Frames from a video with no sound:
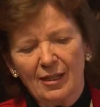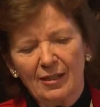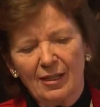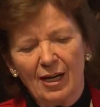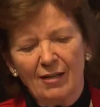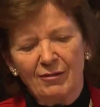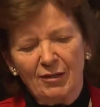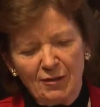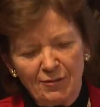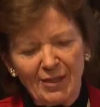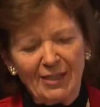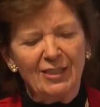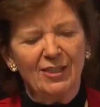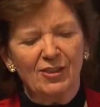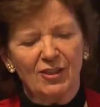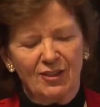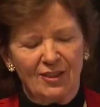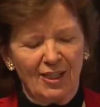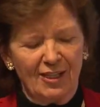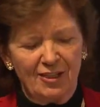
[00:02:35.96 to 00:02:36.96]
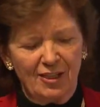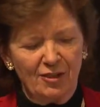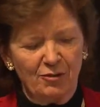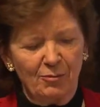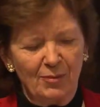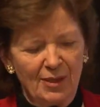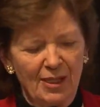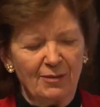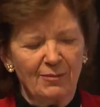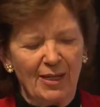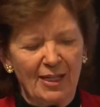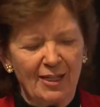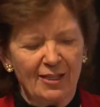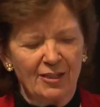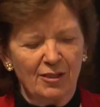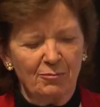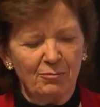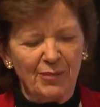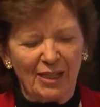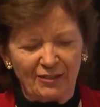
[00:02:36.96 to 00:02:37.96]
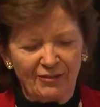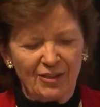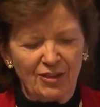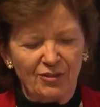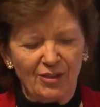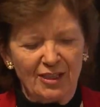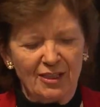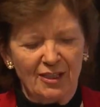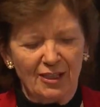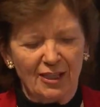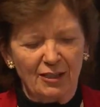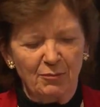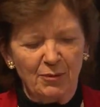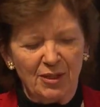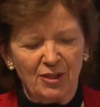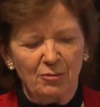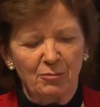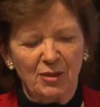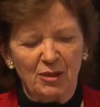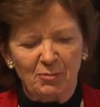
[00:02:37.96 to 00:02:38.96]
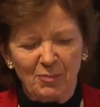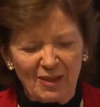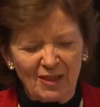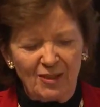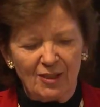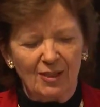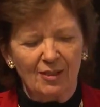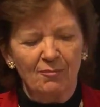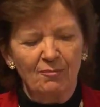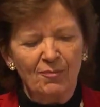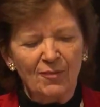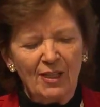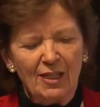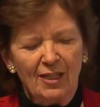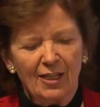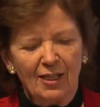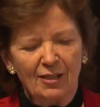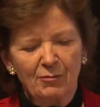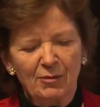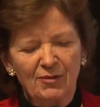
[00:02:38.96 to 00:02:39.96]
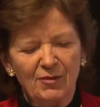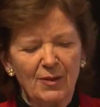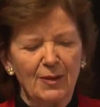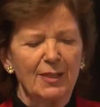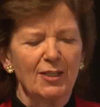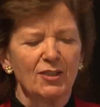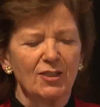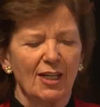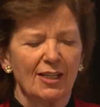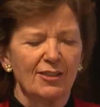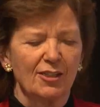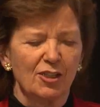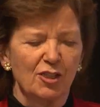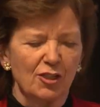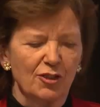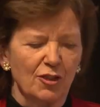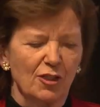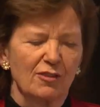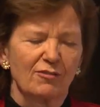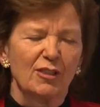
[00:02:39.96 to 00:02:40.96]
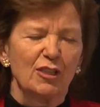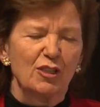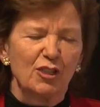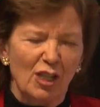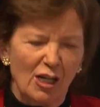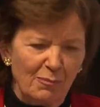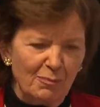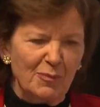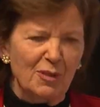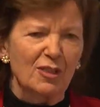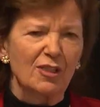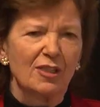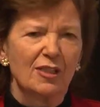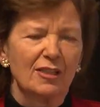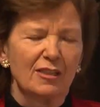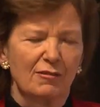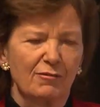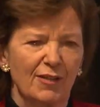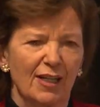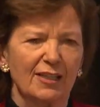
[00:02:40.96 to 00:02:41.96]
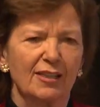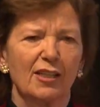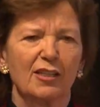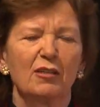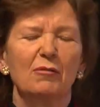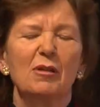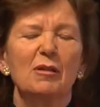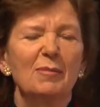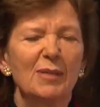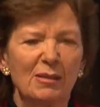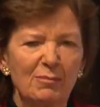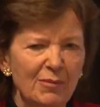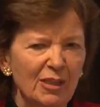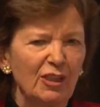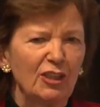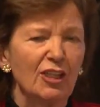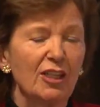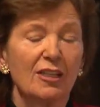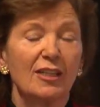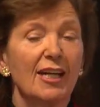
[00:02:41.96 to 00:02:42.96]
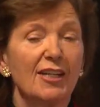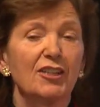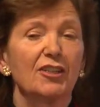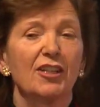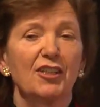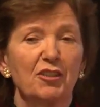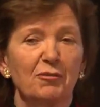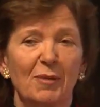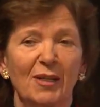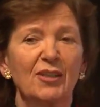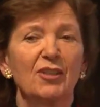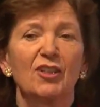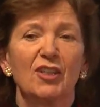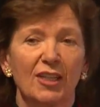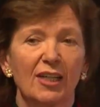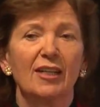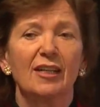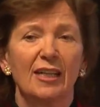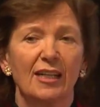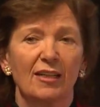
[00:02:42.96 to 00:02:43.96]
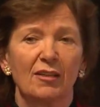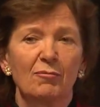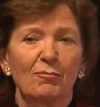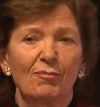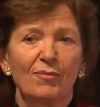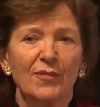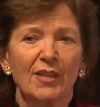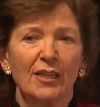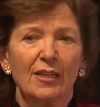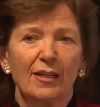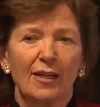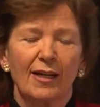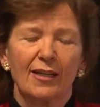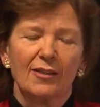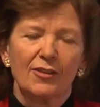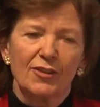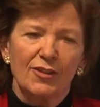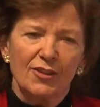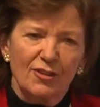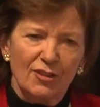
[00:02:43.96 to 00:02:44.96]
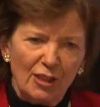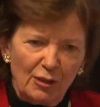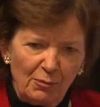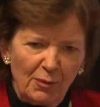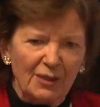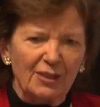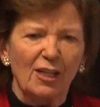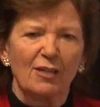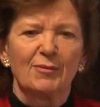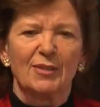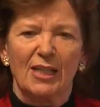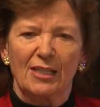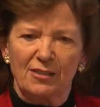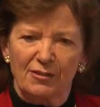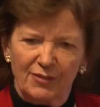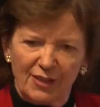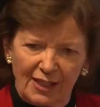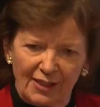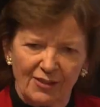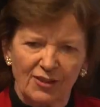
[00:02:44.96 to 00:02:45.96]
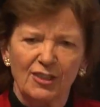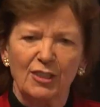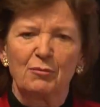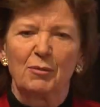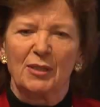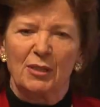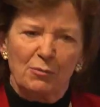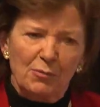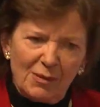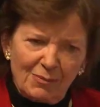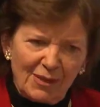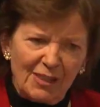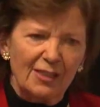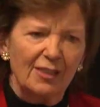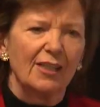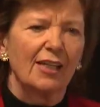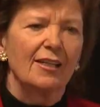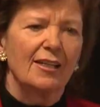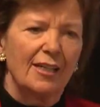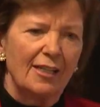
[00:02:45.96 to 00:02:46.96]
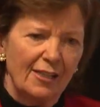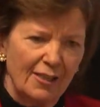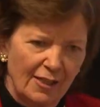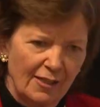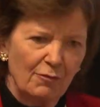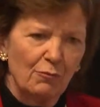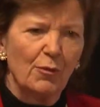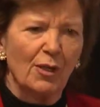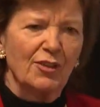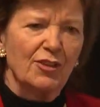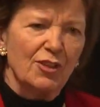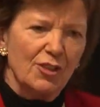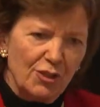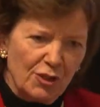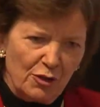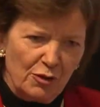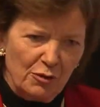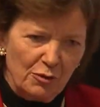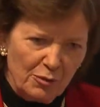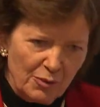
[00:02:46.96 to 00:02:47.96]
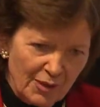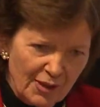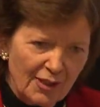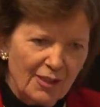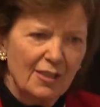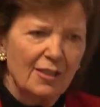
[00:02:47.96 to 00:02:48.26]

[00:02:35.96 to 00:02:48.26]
I've already decided, um, I had a breakfast recently with, with Binta, and we've already decided to sort of adopt the fact that there will be a mission later this month to Guinea and see what comes out of that, see what the women in Guinea want to